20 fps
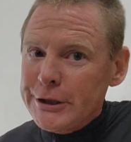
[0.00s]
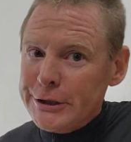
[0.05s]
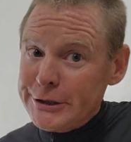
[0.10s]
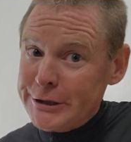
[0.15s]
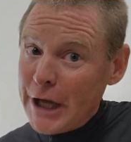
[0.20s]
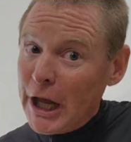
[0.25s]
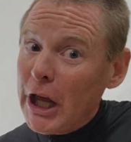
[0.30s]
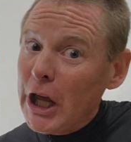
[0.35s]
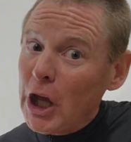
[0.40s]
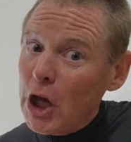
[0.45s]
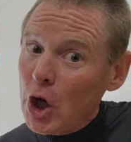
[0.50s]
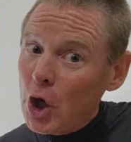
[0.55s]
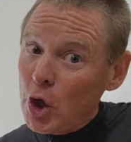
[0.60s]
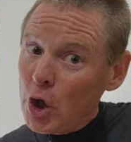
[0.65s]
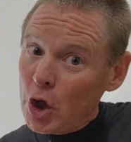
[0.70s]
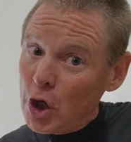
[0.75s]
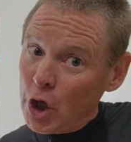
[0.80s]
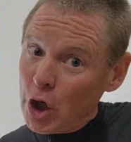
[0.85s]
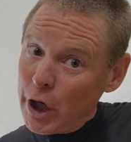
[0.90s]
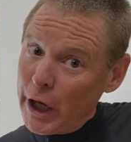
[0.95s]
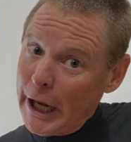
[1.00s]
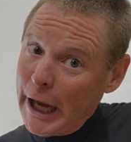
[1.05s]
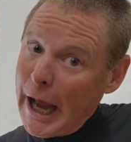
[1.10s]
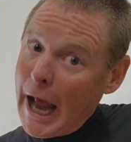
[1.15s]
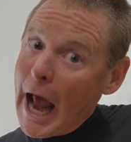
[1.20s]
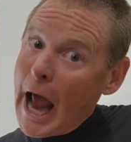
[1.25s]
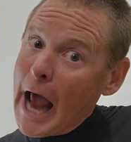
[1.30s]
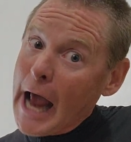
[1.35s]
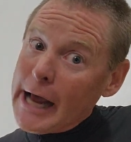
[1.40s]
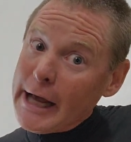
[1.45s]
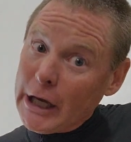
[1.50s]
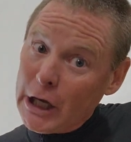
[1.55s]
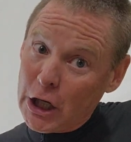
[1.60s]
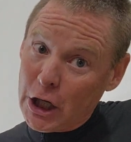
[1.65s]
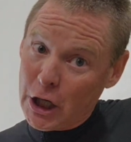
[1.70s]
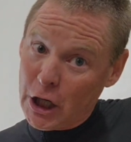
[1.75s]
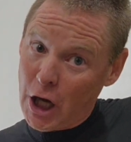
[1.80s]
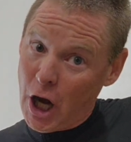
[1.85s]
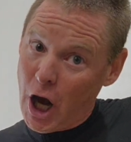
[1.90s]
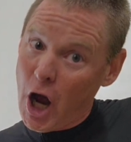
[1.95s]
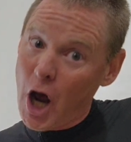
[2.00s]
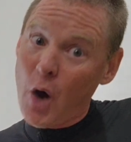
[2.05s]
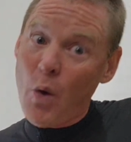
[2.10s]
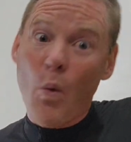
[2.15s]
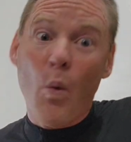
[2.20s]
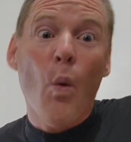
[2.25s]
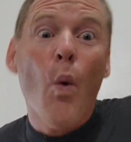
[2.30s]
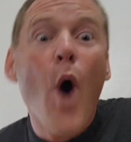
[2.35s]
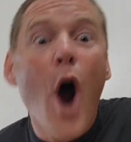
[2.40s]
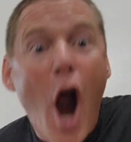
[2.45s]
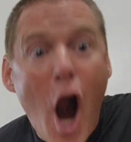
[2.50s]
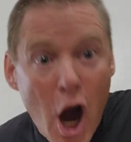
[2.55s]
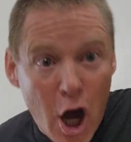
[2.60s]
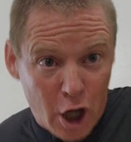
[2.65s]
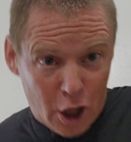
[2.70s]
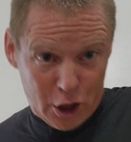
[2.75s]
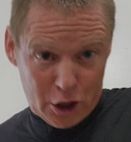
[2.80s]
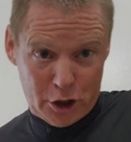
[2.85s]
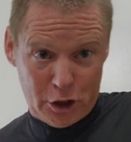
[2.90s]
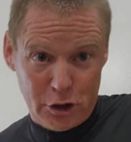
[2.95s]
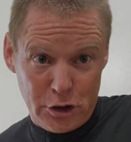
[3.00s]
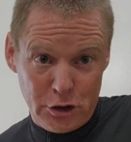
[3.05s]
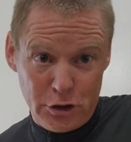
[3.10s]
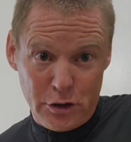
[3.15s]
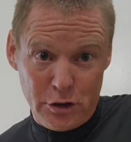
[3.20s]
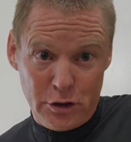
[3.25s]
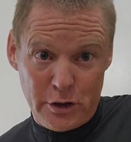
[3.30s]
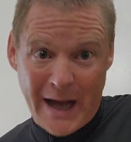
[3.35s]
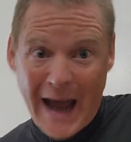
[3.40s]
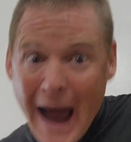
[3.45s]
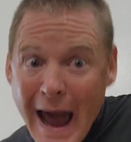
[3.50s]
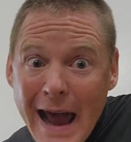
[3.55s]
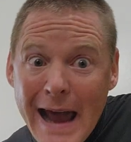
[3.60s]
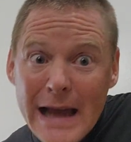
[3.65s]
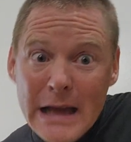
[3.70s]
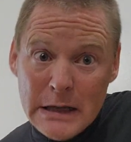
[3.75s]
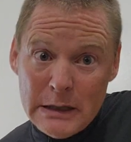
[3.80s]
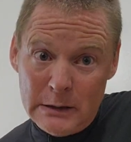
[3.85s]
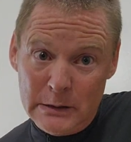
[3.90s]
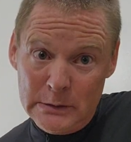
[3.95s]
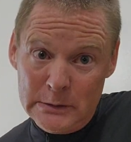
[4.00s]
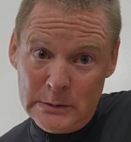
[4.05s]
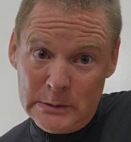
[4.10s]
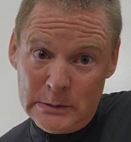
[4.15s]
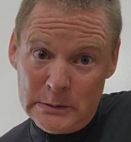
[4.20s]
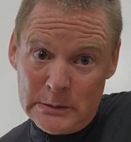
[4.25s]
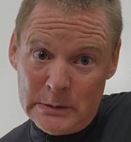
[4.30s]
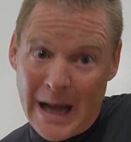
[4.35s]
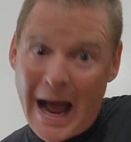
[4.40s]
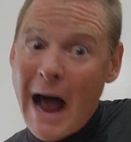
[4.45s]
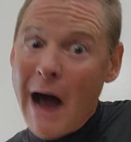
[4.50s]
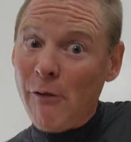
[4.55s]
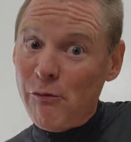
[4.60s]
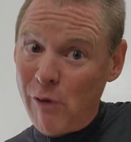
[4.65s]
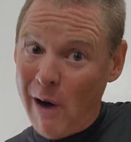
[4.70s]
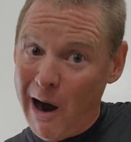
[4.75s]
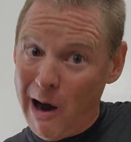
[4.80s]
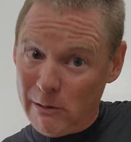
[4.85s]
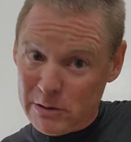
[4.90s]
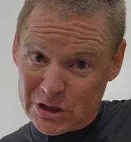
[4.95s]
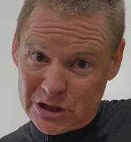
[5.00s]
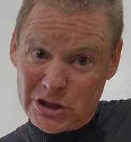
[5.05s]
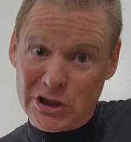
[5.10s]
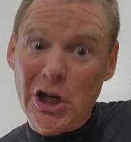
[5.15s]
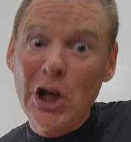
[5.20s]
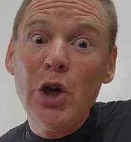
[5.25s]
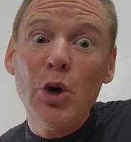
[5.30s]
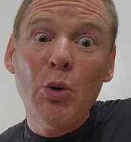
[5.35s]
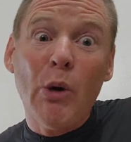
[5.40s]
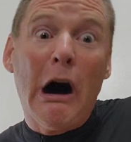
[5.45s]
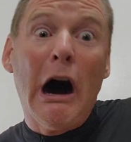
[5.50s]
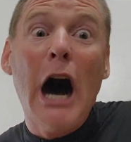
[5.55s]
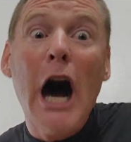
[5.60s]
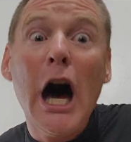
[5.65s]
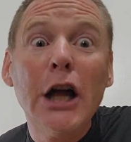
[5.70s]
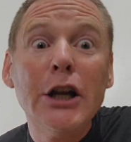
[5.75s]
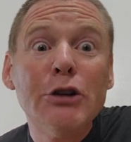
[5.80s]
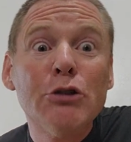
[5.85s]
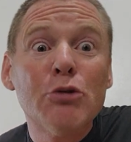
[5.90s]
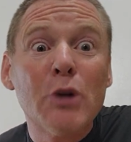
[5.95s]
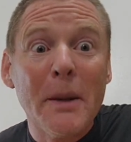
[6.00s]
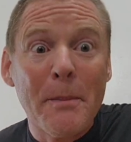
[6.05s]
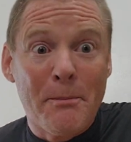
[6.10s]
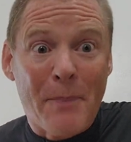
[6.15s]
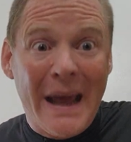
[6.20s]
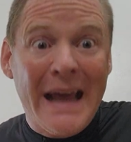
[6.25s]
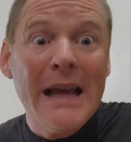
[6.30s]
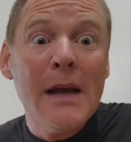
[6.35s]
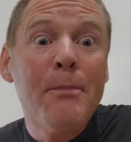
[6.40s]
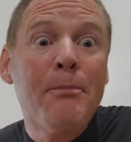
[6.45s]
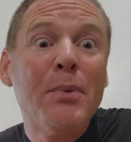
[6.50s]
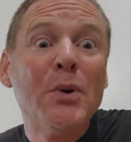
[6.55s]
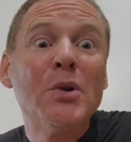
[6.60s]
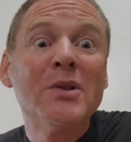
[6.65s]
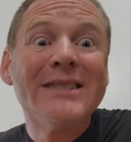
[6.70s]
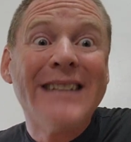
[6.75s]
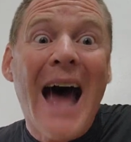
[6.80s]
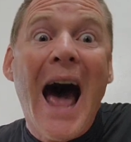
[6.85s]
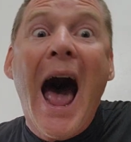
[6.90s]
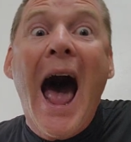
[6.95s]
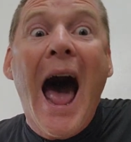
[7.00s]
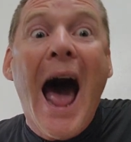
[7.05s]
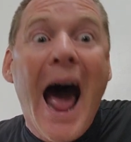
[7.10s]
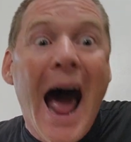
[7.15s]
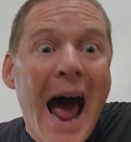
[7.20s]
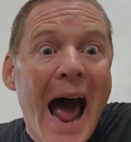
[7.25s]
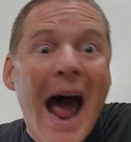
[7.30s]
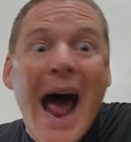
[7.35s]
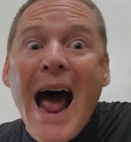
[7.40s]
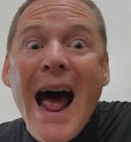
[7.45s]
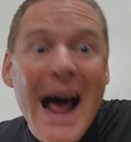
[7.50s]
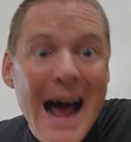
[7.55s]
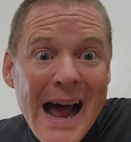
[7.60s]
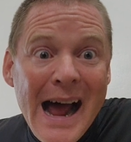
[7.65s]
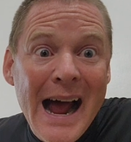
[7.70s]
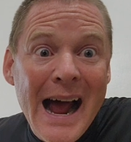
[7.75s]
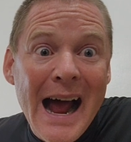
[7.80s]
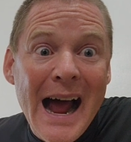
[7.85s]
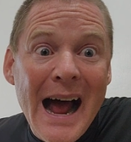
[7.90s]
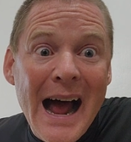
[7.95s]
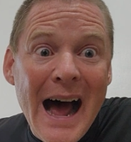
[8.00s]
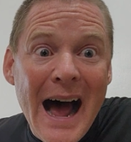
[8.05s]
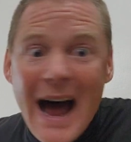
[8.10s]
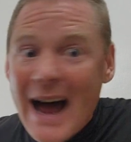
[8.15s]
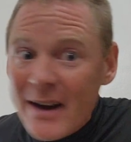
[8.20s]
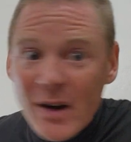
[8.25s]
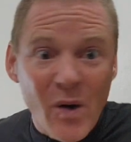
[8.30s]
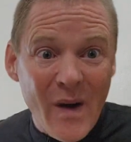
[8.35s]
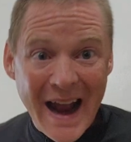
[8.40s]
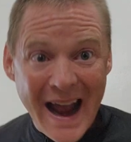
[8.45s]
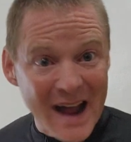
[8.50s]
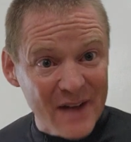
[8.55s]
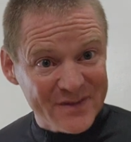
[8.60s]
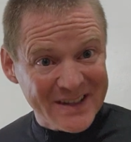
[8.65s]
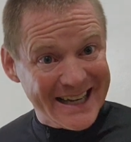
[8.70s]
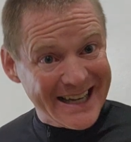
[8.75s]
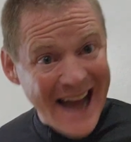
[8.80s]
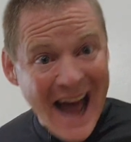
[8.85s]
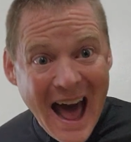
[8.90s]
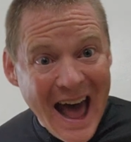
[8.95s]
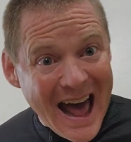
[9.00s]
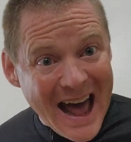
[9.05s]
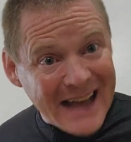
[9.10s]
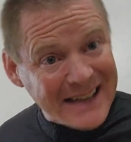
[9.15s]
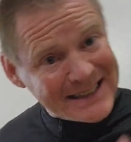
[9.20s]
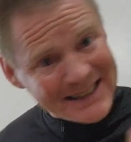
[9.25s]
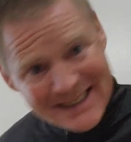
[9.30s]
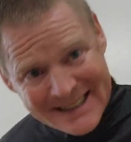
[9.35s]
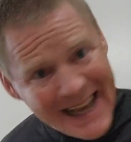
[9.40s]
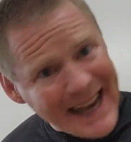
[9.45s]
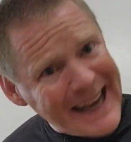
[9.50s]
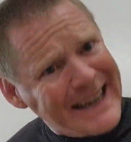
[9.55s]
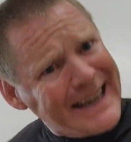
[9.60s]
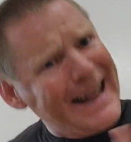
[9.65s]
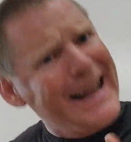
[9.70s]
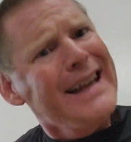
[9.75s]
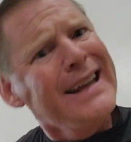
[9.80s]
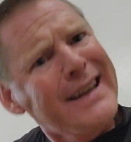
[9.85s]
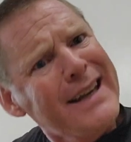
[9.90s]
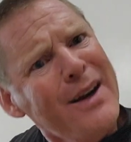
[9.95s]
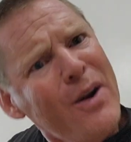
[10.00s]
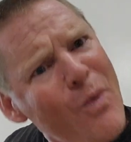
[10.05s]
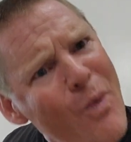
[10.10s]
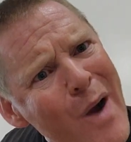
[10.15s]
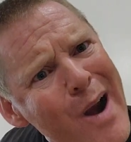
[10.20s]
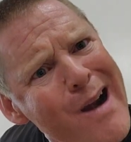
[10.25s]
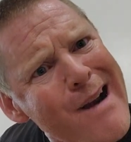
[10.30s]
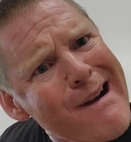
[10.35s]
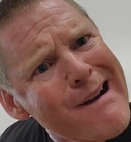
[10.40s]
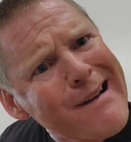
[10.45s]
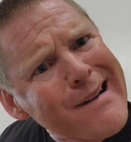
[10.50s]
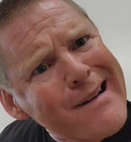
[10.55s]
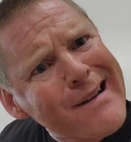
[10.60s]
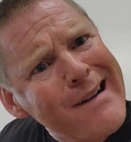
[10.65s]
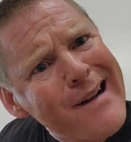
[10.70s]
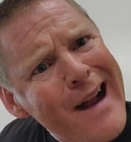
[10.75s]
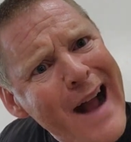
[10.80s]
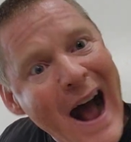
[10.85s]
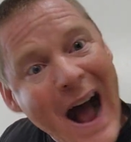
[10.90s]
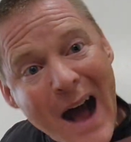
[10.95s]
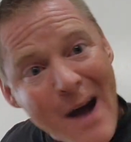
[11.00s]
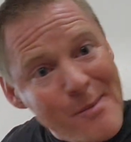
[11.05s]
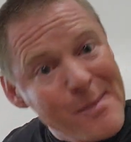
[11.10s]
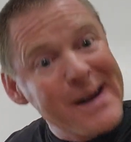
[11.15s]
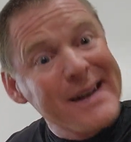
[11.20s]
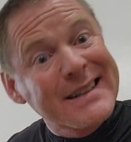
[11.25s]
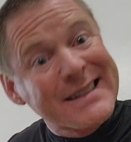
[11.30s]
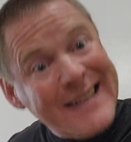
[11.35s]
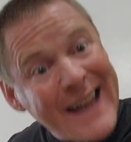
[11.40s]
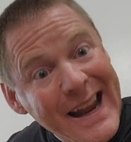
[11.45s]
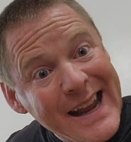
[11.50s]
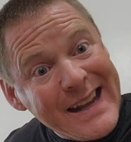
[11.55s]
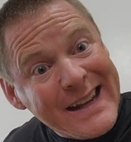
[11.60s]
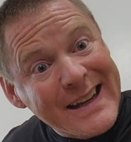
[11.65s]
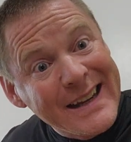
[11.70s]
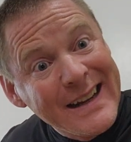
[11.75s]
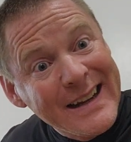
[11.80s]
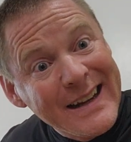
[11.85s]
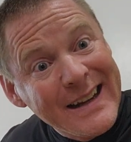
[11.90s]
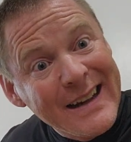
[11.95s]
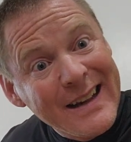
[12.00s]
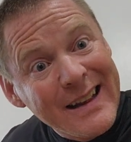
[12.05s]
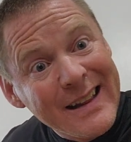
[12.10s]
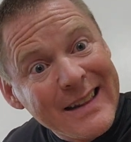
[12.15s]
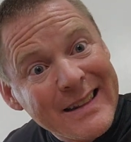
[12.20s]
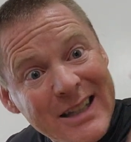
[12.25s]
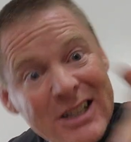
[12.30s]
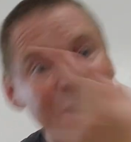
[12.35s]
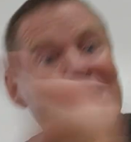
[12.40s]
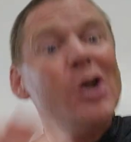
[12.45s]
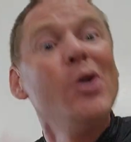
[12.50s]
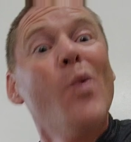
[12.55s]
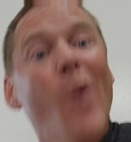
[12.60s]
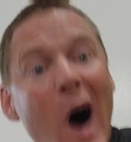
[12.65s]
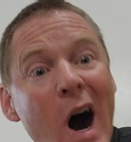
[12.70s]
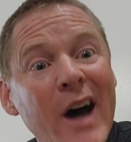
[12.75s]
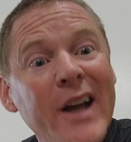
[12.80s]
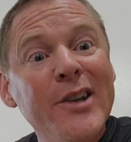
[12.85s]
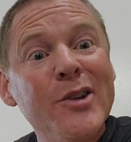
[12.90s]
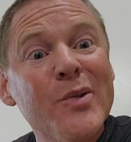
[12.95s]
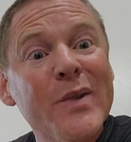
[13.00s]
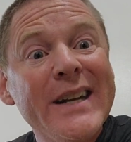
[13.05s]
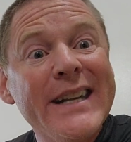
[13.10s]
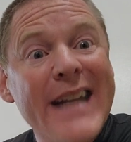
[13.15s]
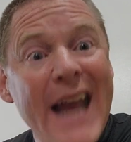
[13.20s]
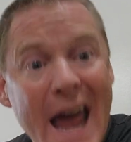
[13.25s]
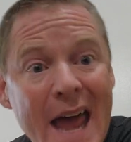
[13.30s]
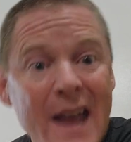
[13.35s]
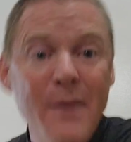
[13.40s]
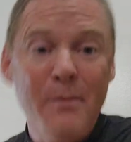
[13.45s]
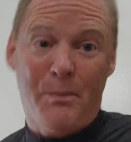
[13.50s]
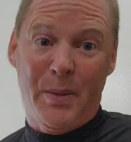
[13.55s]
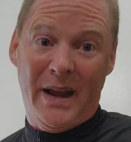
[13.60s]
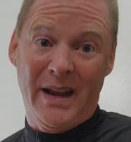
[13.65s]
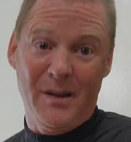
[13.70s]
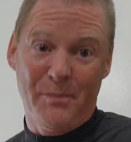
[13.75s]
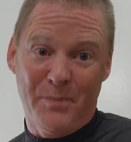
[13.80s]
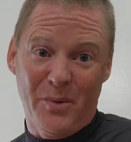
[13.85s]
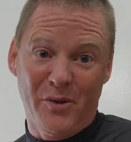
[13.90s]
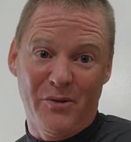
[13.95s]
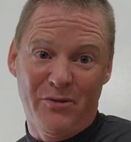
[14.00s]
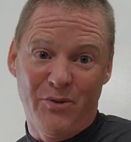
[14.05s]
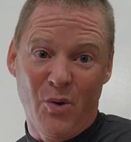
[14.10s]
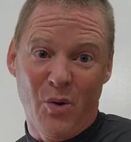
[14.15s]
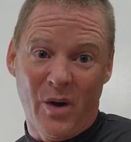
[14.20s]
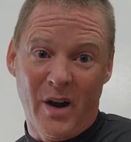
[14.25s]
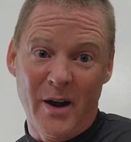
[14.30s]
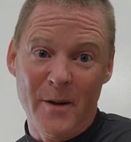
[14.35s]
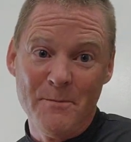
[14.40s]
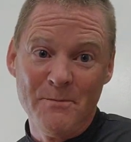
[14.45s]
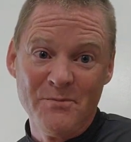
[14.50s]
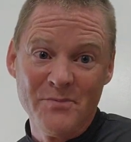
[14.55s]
Dude, it ain't gonna work, okay? I watched 200 people die. I don't have to die to say it ain't gonna work. I'm gonna take the 200 dead people for it.